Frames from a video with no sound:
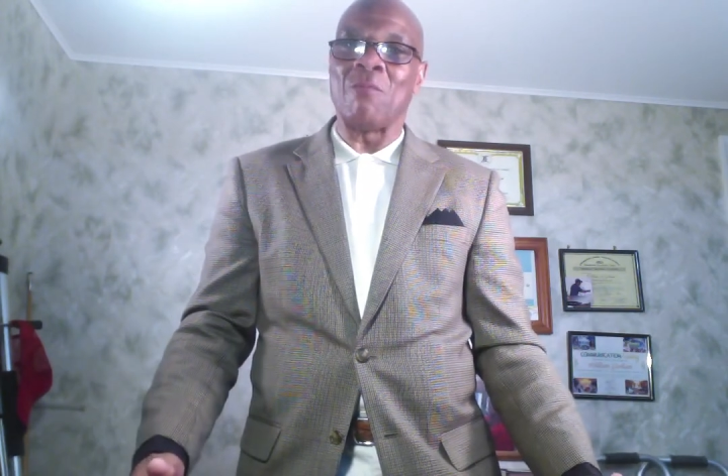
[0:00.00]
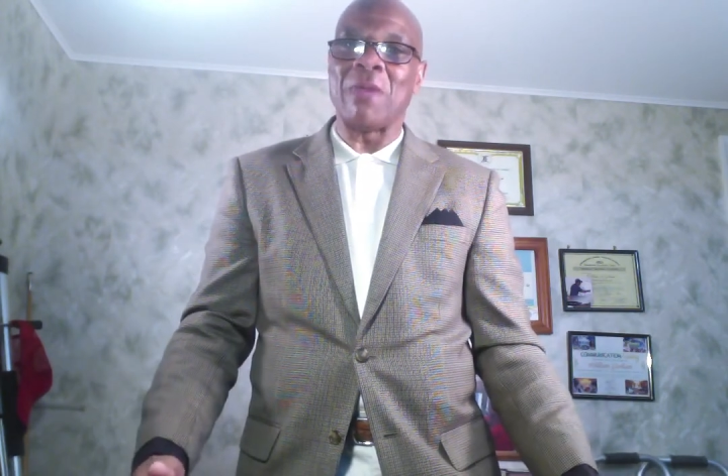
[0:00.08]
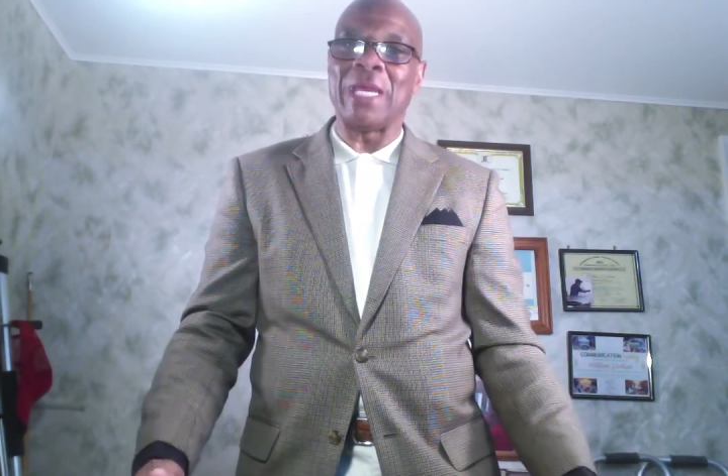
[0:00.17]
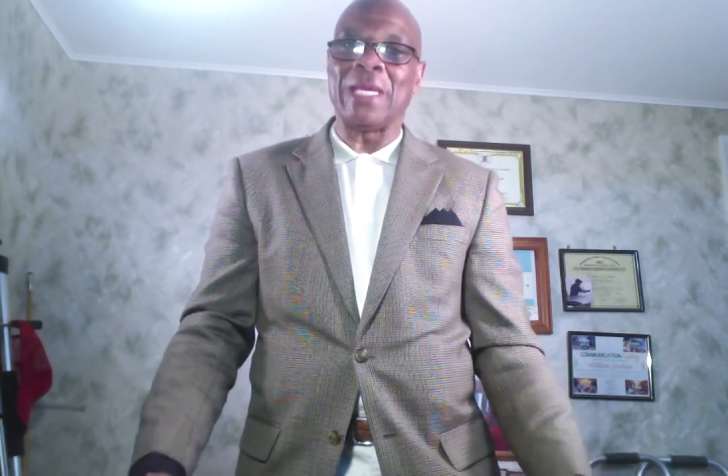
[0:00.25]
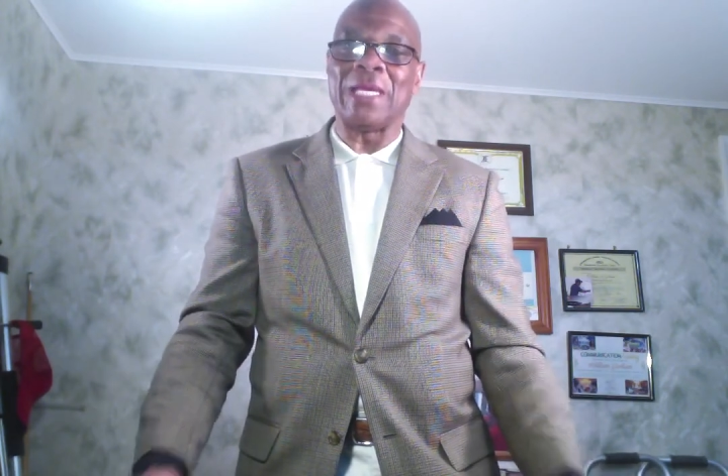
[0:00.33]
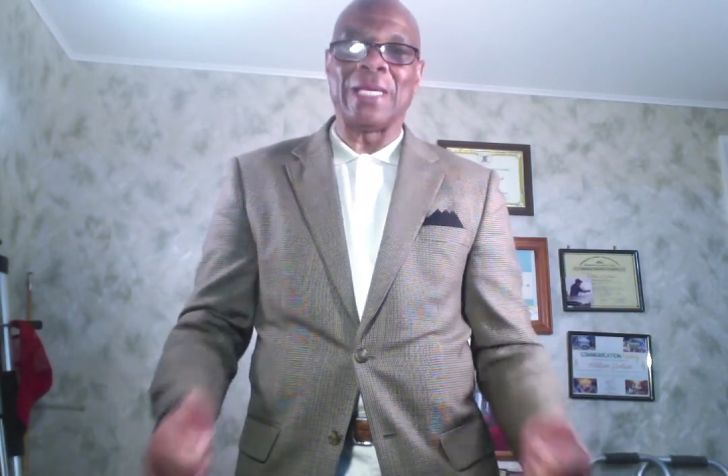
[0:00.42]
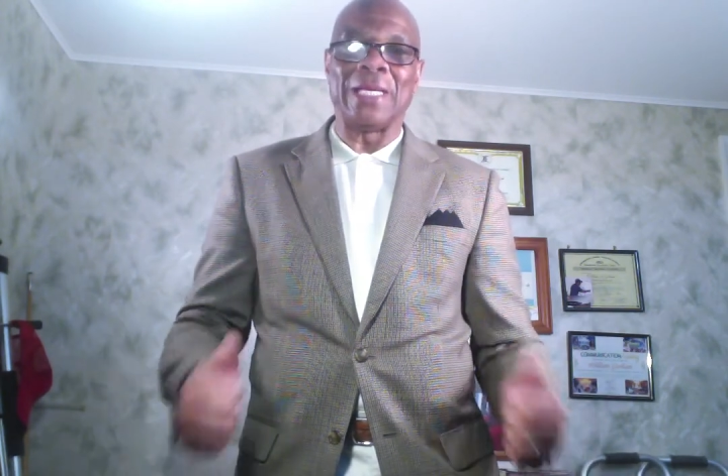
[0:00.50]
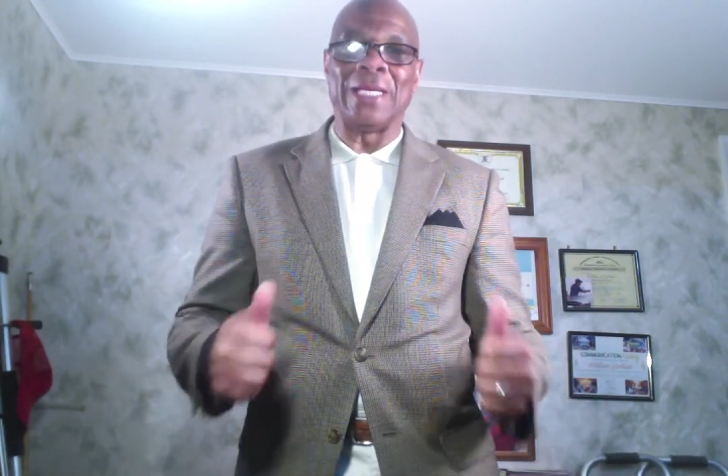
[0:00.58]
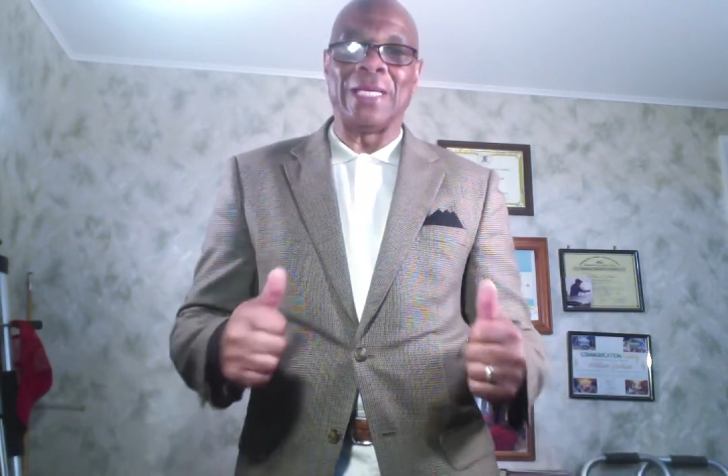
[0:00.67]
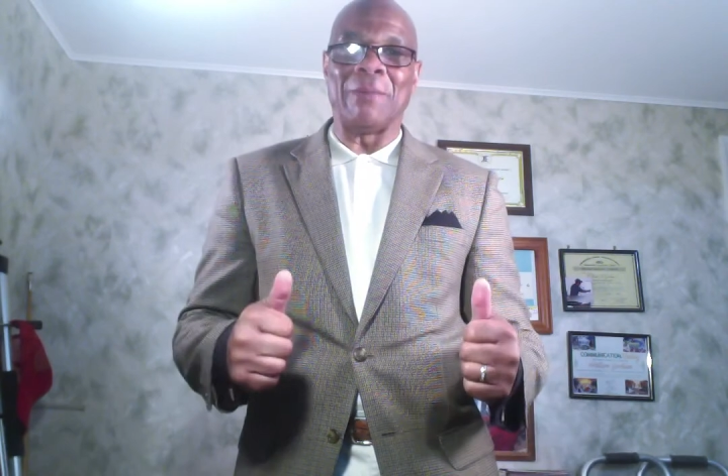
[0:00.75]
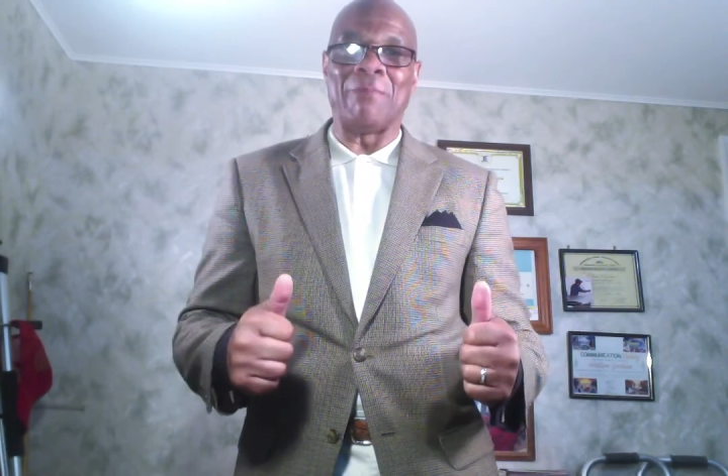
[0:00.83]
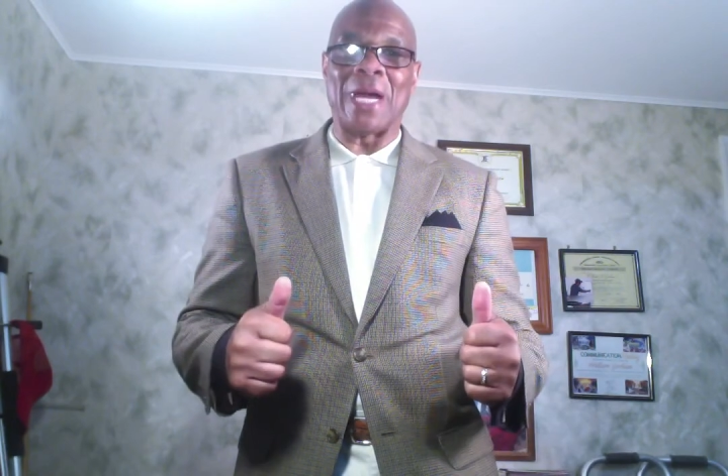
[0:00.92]
make it
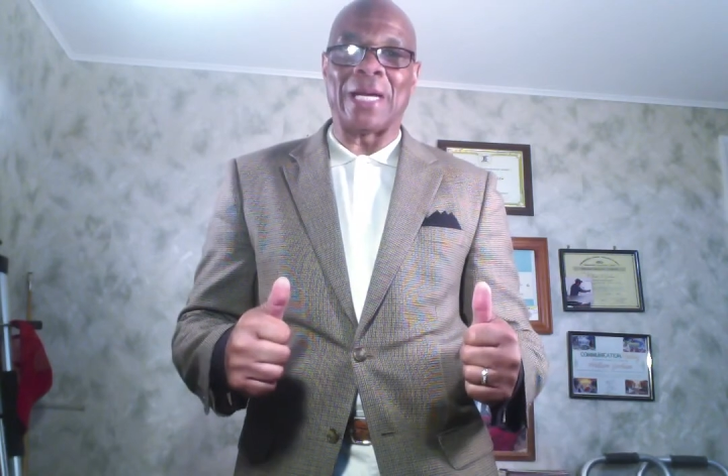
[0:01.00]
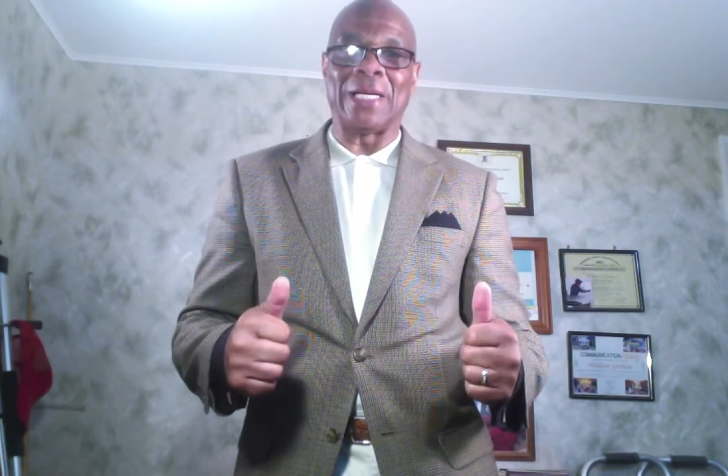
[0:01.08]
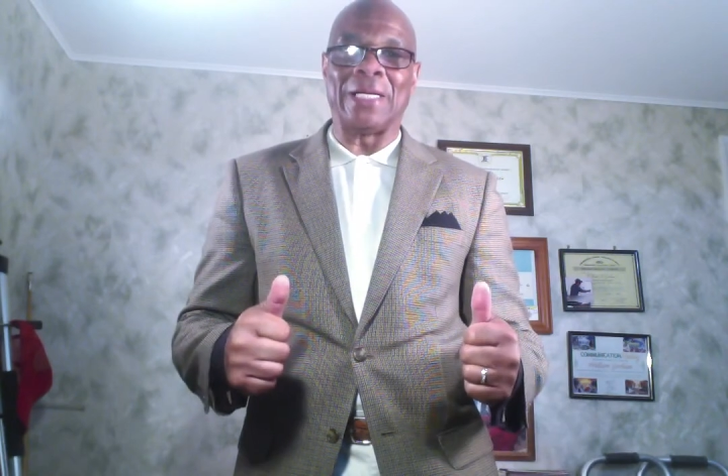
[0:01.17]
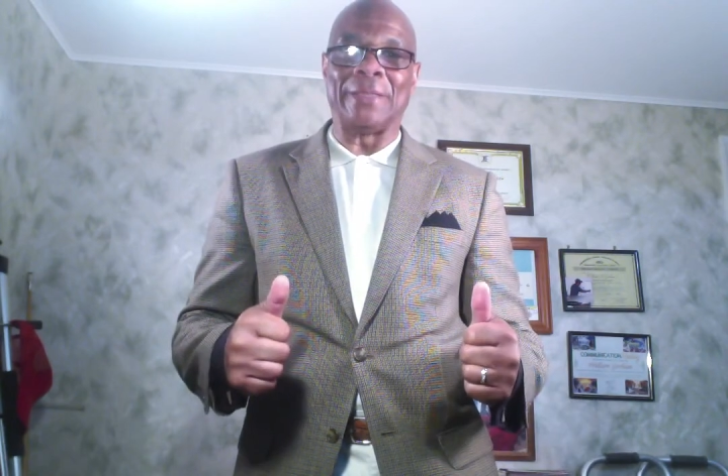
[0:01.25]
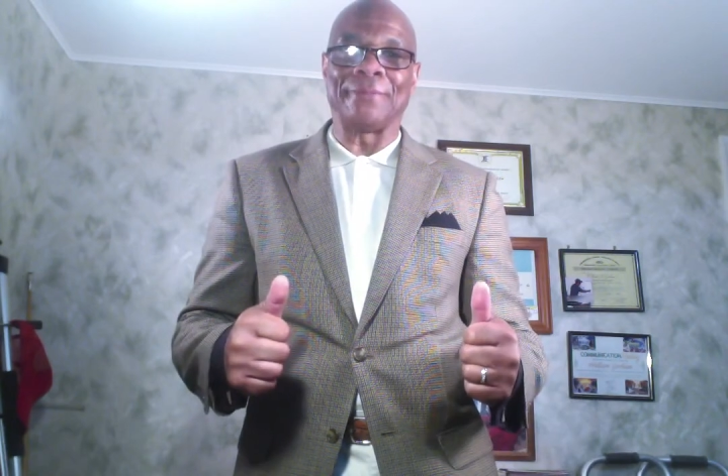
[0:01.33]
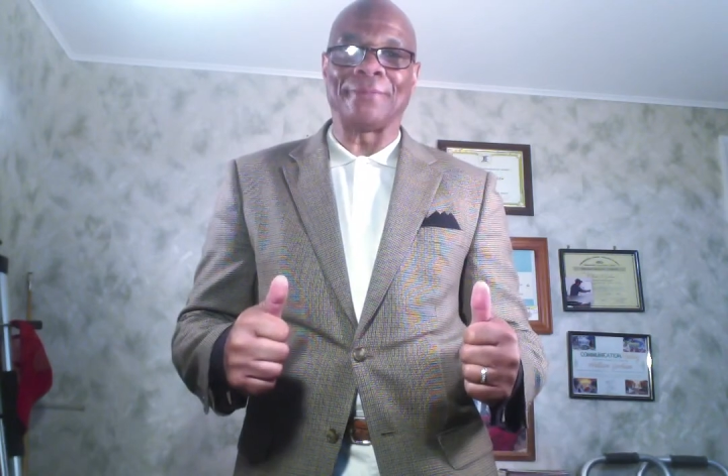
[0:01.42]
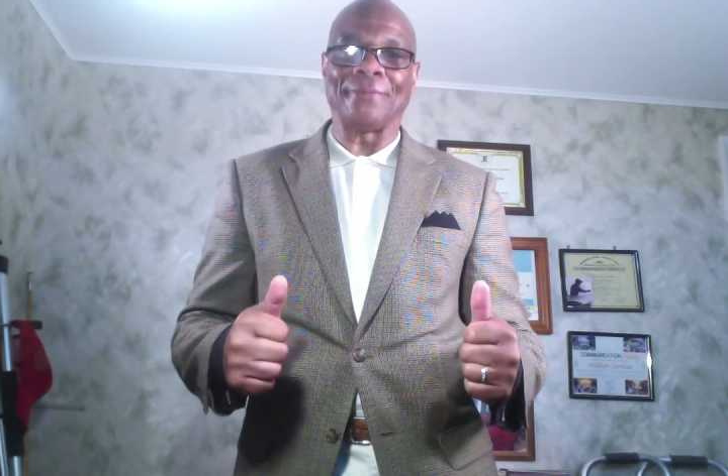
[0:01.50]
get back up